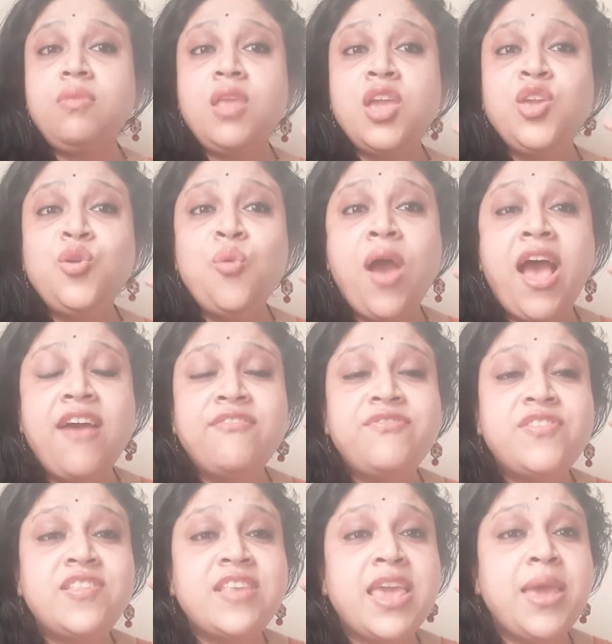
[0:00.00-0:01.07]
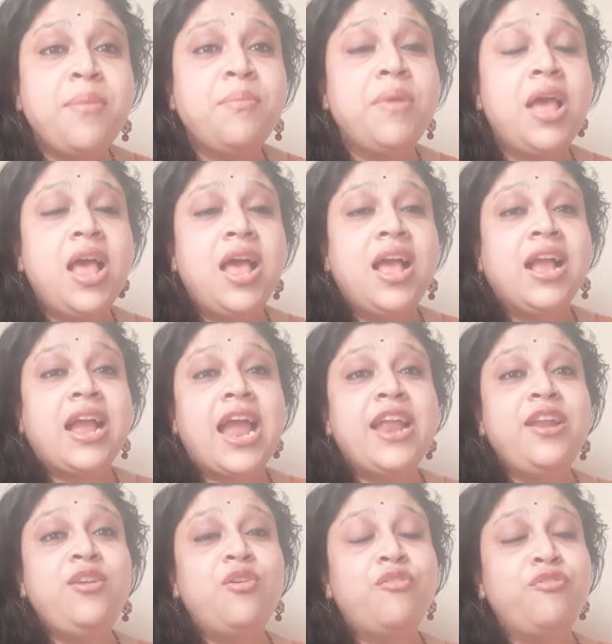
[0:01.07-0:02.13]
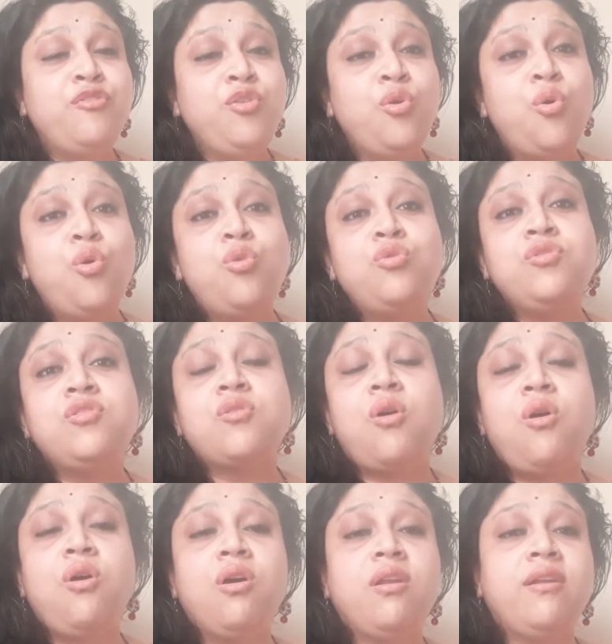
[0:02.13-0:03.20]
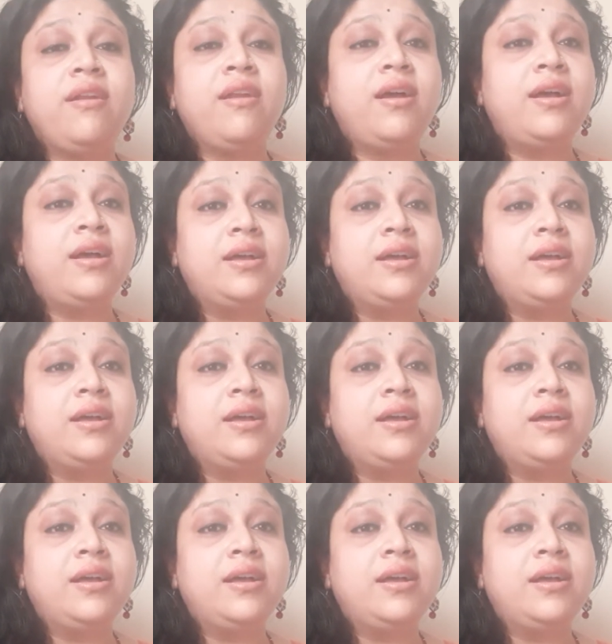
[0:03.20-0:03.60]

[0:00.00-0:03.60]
You have same kind of nose or